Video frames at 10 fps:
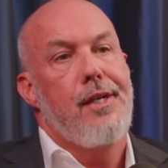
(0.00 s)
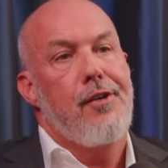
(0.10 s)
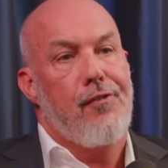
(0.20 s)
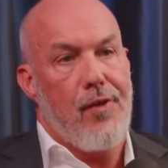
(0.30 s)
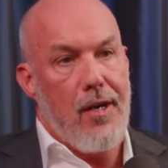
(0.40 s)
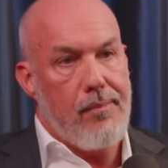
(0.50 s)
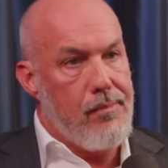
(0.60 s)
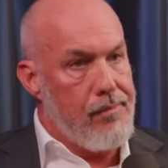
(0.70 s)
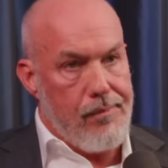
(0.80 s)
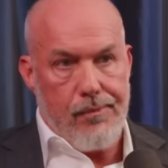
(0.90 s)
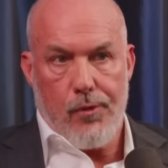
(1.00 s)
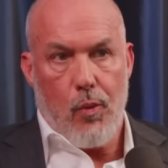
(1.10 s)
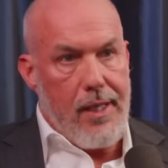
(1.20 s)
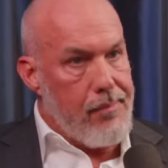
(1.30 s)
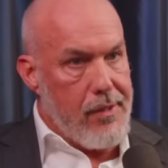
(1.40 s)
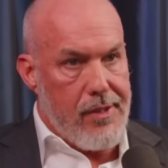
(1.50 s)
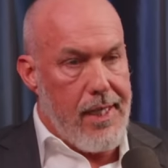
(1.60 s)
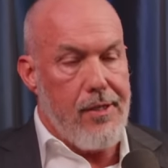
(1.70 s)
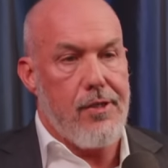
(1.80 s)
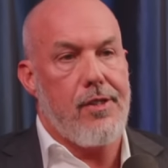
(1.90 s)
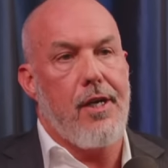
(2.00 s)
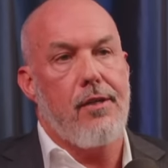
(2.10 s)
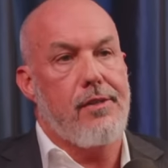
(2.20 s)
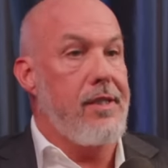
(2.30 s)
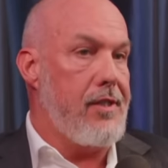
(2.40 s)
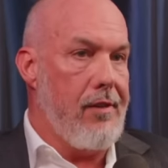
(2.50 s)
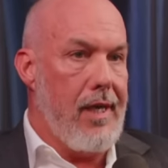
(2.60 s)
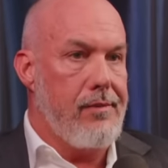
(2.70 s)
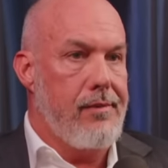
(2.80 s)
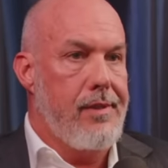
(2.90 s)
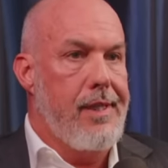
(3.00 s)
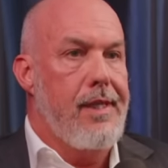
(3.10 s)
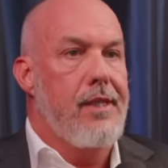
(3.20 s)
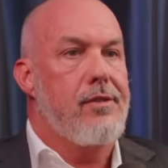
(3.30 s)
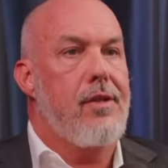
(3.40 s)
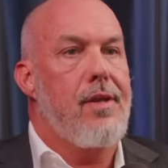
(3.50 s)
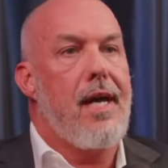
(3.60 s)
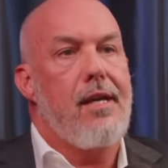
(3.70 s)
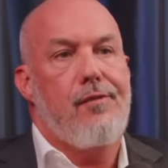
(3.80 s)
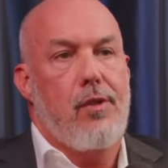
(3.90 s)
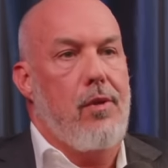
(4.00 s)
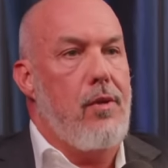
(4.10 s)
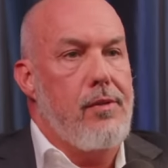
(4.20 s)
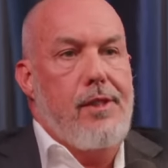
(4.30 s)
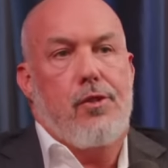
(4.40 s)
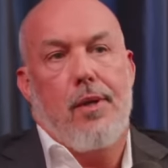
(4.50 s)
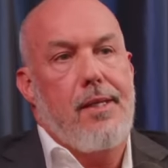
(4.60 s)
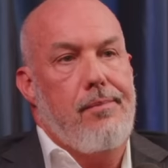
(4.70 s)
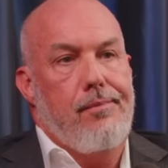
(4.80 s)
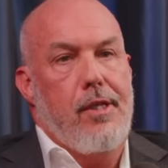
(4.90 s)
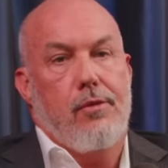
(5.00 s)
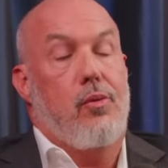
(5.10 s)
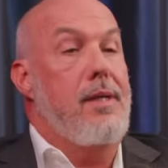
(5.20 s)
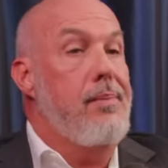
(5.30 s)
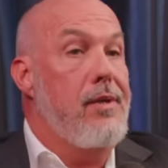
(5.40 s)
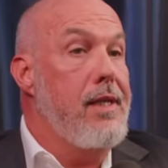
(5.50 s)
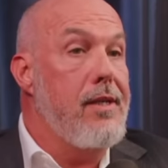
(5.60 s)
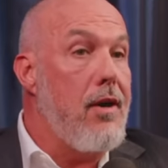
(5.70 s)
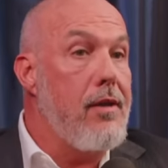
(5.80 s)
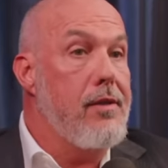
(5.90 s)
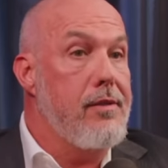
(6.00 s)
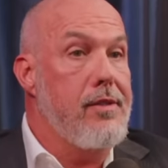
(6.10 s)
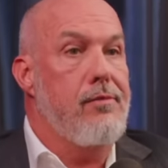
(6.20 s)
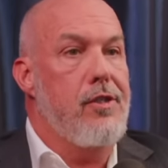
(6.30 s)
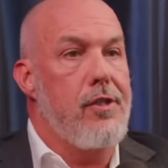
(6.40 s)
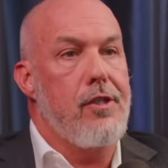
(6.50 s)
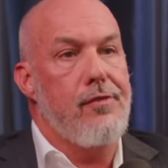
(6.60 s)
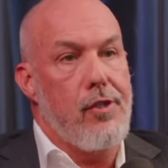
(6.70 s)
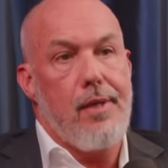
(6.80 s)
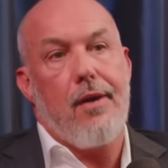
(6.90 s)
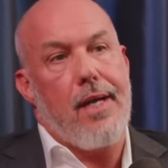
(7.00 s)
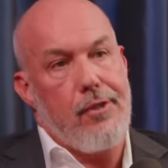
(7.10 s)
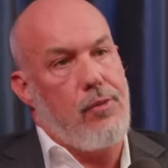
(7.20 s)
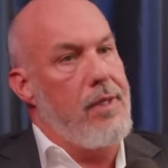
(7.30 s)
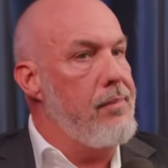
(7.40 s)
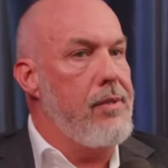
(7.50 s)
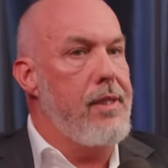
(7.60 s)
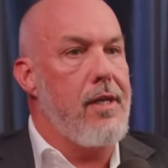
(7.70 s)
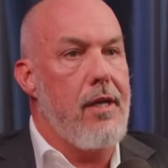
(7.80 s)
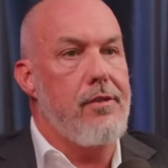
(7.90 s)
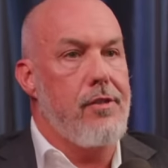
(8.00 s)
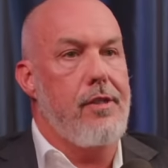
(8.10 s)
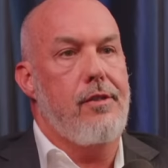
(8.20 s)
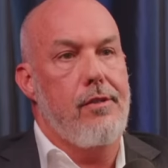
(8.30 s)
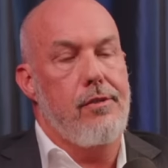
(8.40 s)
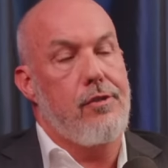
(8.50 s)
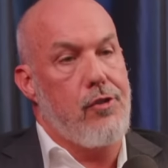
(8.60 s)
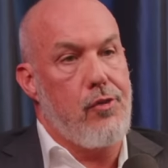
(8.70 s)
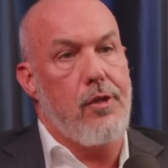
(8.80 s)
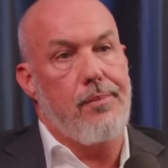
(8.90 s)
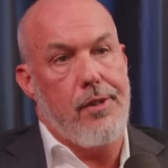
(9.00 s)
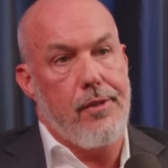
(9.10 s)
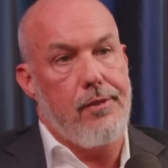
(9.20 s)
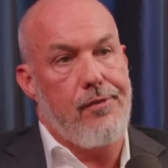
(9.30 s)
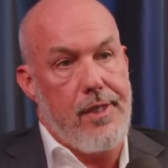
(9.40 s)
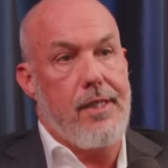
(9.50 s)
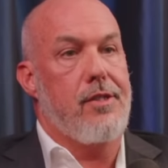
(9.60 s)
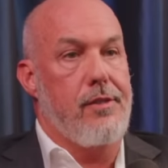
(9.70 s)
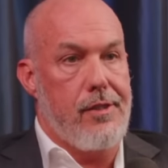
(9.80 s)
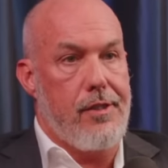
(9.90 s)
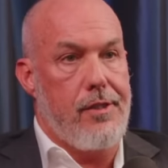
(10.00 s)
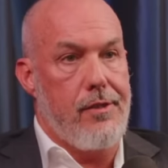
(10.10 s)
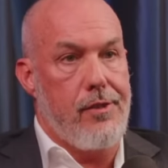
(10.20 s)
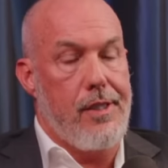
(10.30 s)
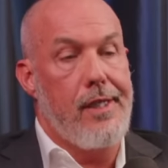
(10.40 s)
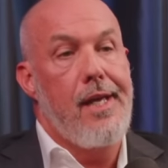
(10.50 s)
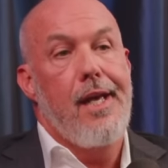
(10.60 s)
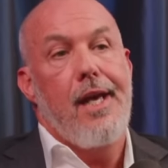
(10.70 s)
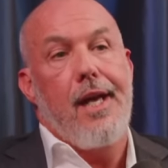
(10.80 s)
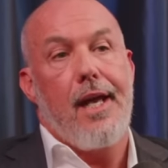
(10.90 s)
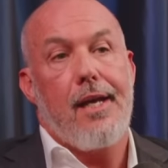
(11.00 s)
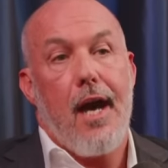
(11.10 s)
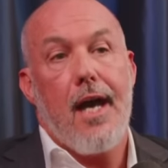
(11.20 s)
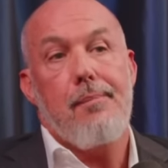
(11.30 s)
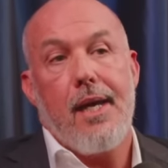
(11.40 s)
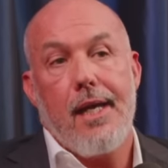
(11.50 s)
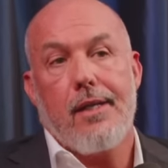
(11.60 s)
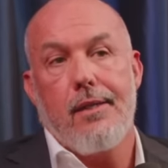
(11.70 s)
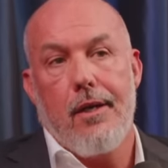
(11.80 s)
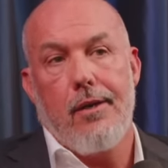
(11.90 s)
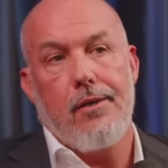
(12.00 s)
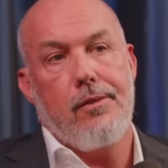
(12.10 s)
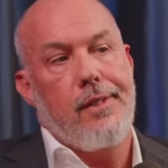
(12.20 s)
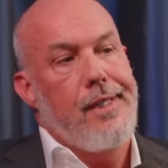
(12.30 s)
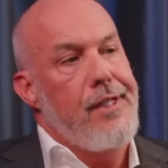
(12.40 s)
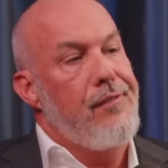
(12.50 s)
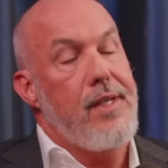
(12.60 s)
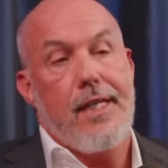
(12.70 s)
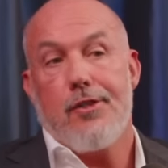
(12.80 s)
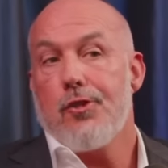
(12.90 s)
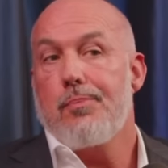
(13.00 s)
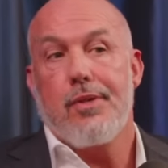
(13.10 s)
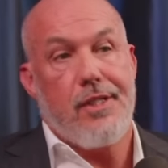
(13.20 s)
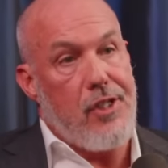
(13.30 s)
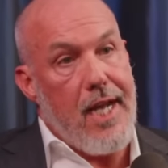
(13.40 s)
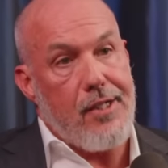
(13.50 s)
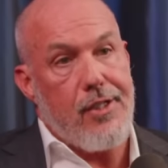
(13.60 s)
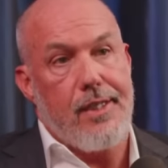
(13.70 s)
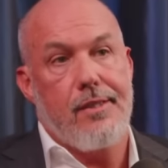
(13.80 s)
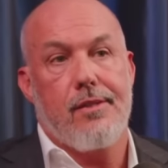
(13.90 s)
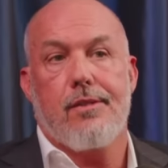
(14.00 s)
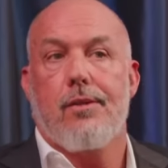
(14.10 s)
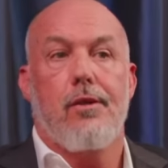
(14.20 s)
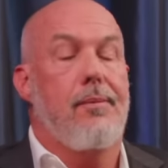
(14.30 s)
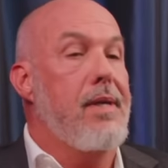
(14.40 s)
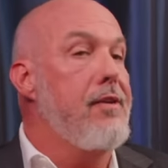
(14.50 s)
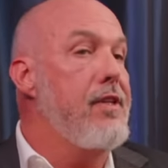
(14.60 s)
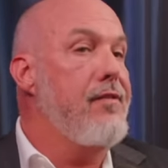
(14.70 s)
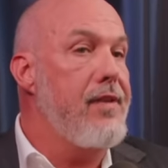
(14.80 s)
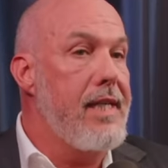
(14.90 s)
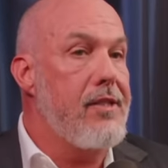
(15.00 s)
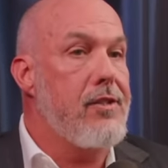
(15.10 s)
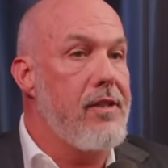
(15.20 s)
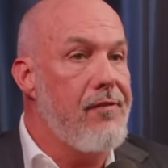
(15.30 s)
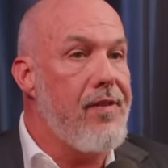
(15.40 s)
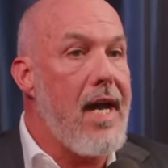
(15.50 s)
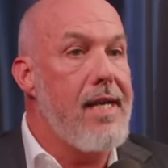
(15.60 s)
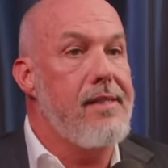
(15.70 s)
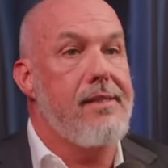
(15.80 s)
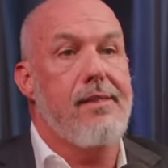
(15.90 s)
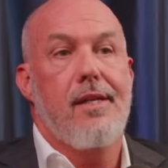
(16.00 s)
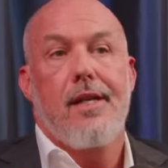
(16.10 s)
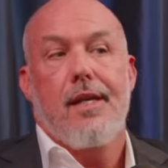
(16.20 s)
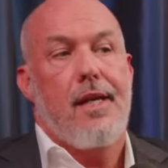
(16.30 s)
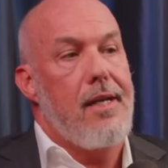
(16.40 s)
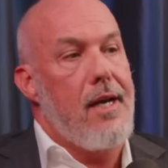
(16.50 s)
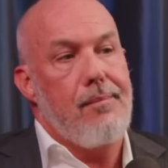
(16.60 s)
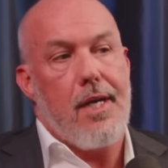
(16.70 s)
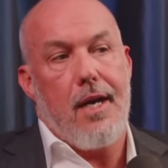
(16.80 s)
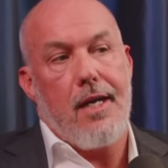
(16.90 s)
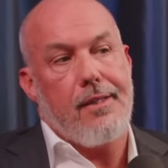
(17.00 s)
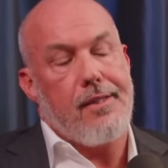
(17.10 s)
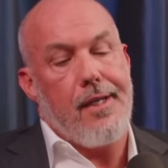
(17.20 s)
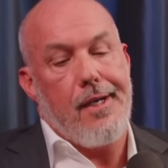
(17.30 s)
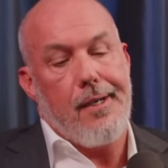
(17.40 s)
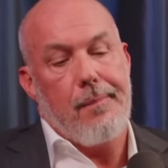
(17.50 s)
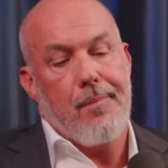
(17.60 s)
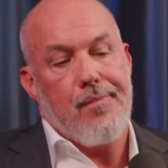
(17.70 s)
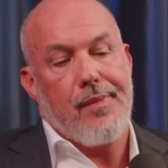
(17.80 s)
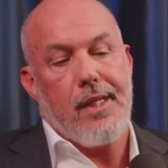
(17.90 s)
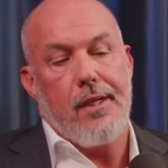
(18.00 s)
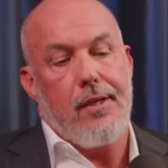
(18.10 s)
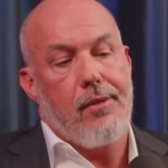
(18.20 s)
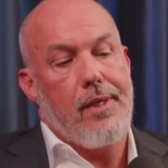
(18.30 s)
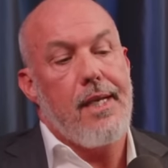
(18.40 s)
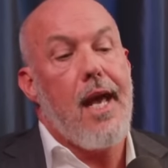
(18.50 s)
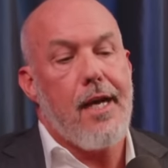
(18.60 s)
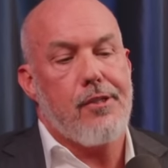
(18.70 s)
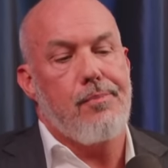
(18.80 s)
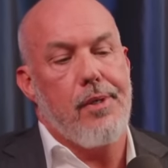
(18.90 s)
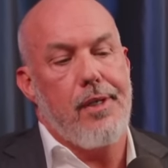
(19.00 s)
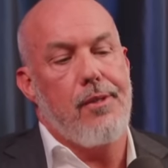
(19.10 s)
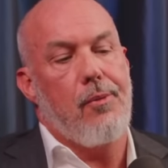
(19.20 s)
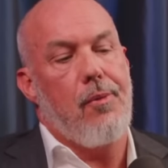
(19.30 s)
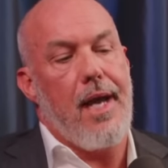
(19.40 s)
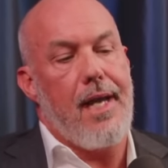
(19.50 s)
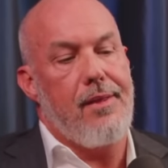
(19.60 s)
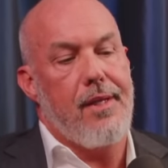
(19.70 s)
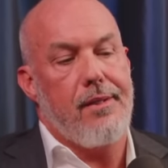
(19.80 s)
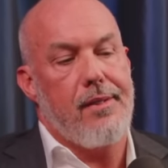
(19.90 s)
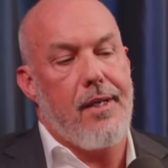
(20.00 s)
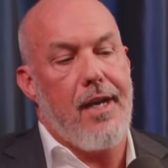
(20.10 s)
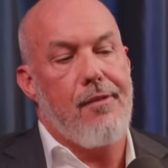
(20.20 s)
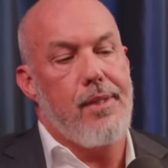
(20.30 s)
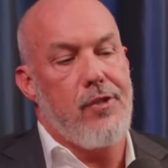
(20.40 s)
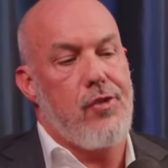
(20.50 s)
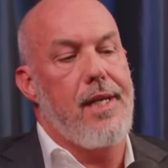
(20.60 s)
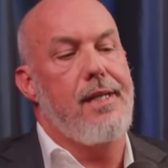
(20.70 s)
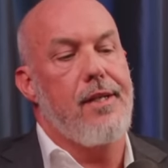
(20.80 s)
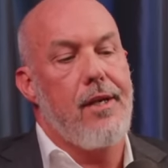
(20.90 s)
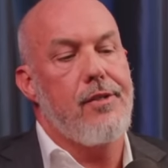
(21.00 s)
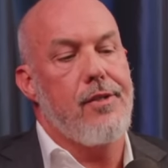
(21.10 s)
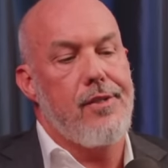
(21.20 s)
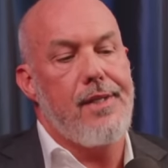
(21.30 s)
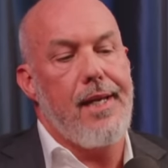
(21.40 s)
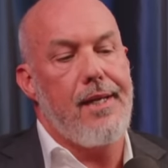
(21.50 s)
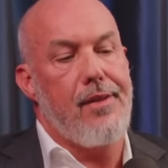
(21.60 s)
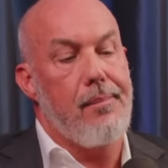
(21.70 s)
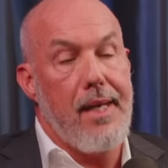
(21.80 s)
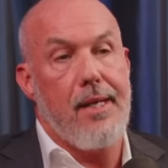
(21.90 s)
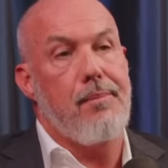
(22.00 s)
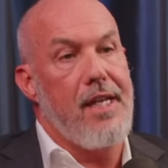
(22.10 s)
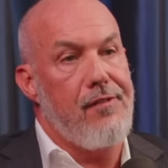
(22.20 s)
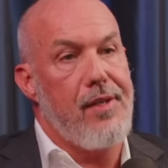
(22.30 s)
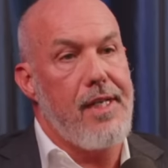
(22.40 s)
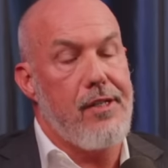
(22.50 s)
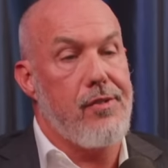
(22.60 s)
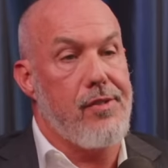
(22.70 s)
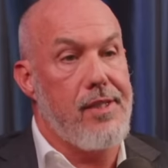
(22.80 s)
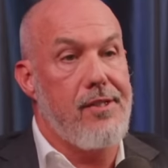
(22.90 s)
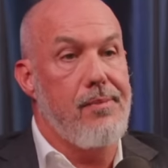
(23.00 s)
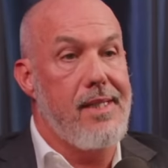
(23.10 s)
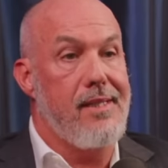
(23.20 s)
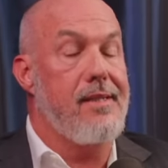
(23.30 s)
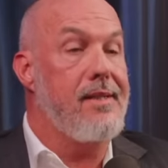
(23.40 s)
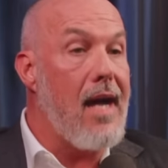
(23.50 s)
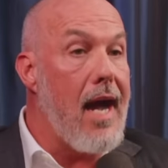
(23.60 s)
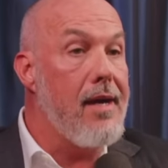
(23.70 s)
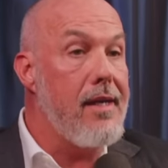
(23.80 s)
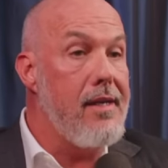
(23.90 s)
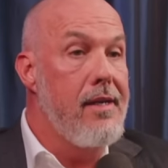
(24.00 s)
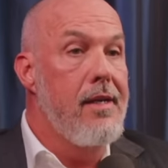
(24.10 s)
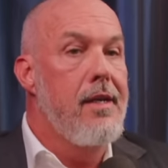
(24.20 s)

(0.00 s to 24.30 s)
from 20% or so to zero. So that if you were holding $20 billion in reserves, you now had $20 billion you could use to shore up your financial institution. And I make no financial projections or I'm giving financial advice, and I'm not an expert in the way that I've been trained to understand the man-made financial system in its entirety.